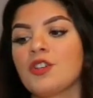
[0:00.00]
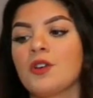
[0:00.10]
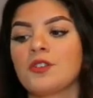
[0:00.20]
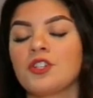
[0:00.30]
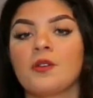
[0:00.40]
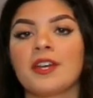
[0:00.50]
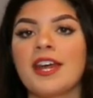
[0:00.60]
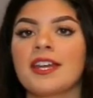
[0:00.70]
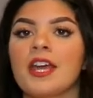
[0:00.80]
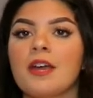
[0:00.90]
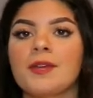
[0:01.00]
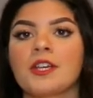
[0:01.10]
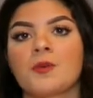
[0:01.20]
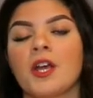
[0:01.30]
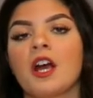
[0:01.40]
to go to Connecticut
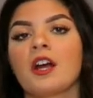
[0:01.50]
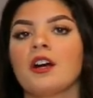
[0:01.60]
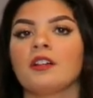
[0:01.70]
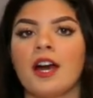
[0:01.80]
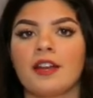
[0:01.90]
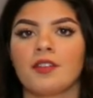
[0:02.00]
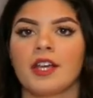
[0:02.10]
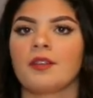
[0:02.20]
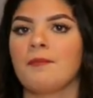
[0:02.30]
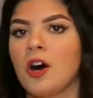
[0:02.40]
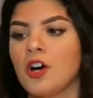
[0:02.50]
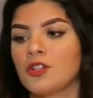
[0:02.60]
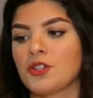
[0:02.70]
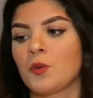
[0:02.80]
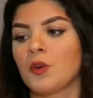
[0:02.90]
because we heard a lot of like the
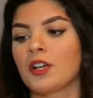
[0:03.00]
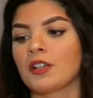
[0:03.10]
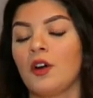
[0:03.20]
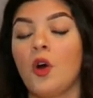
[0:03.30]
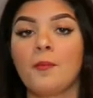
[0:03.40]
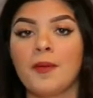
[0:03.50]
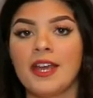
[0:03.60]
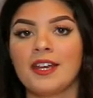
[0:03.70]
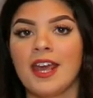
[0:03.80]
malls were open,